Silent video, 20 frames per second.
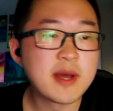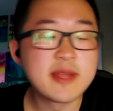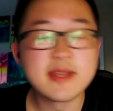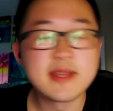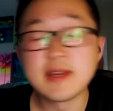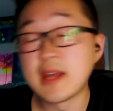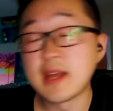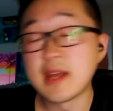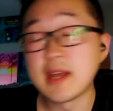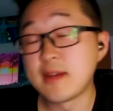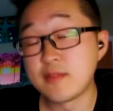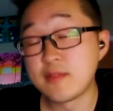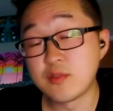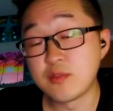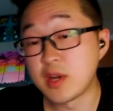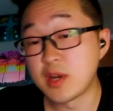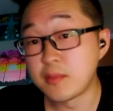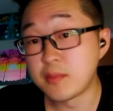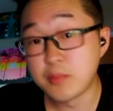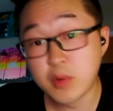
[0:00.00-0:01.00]
didn't have the
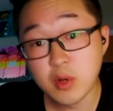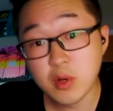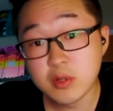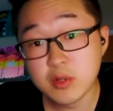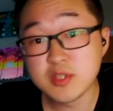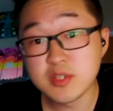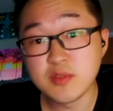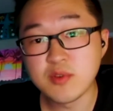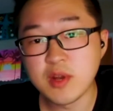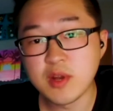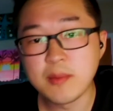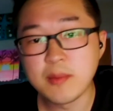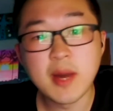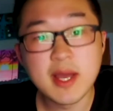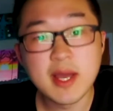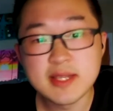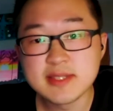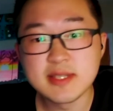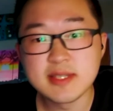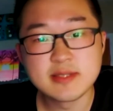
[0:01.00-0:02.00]
right approach, the right
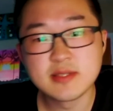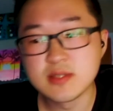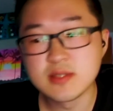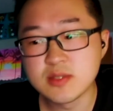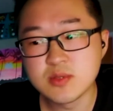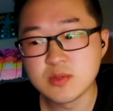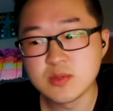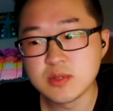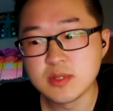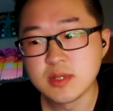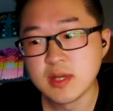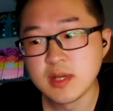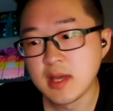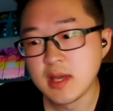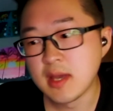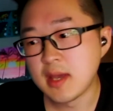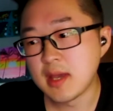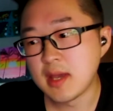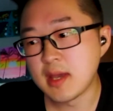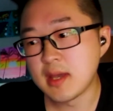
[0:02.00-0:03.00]
mindset to school,
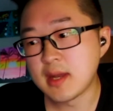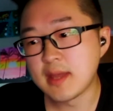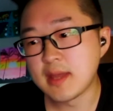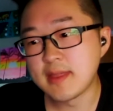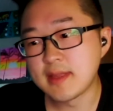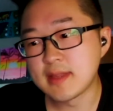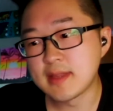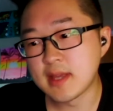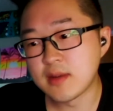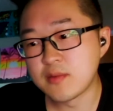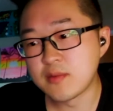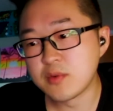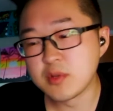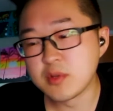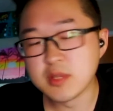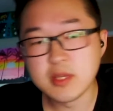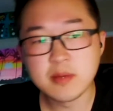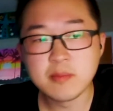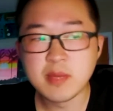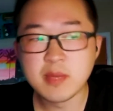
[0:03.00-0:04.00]
and I think that
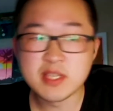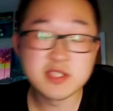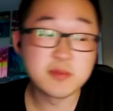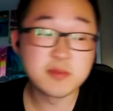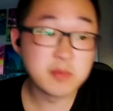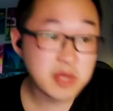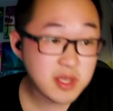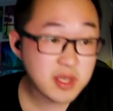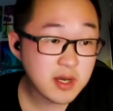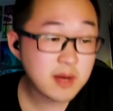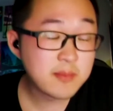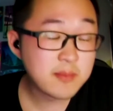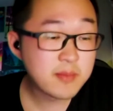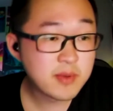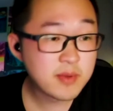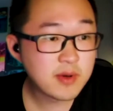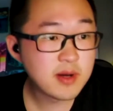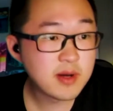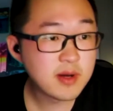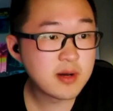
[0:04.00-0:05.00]
really messed me up.
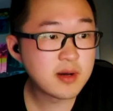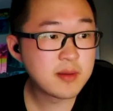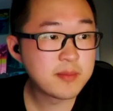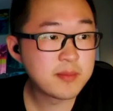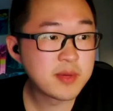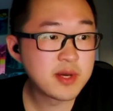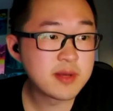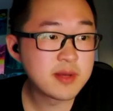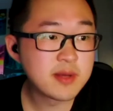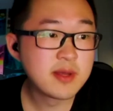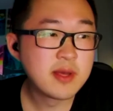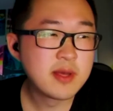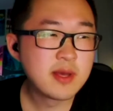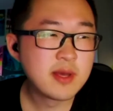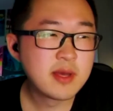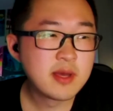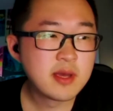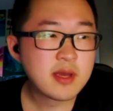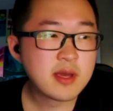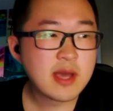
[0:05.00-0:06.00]
But
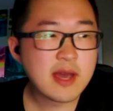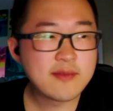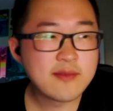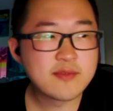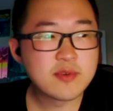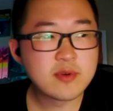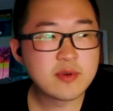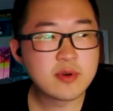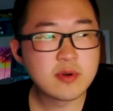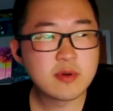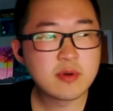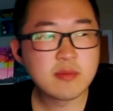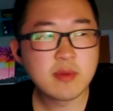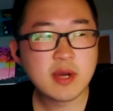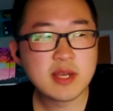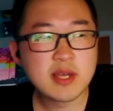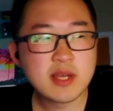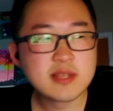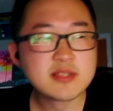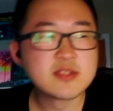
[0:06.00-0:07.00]
after
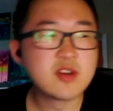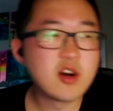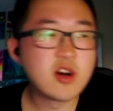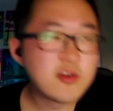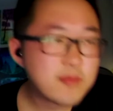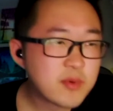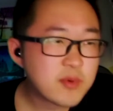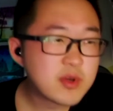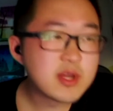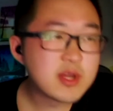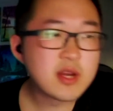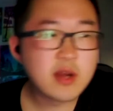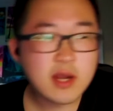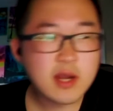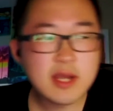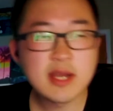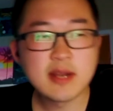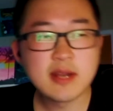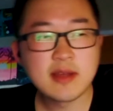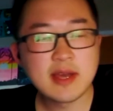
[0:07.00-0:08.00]
my sophomore year, I
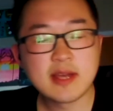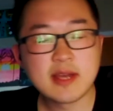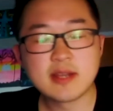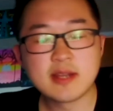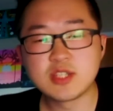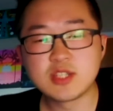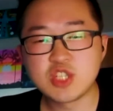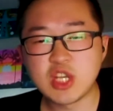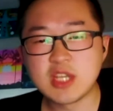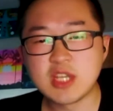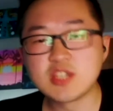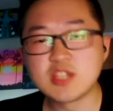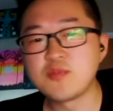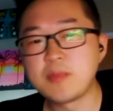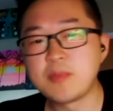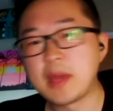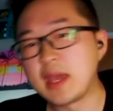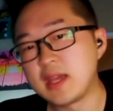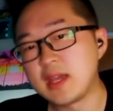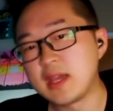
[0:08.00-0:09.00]
kind of had a change of
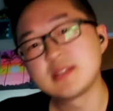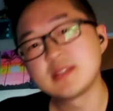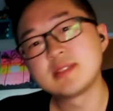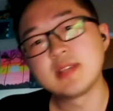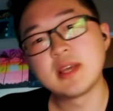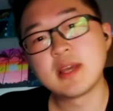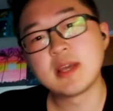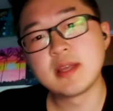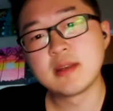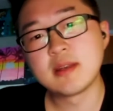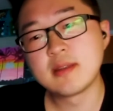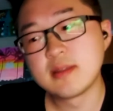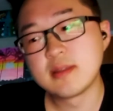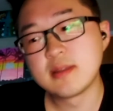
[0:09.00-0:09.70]
pace, and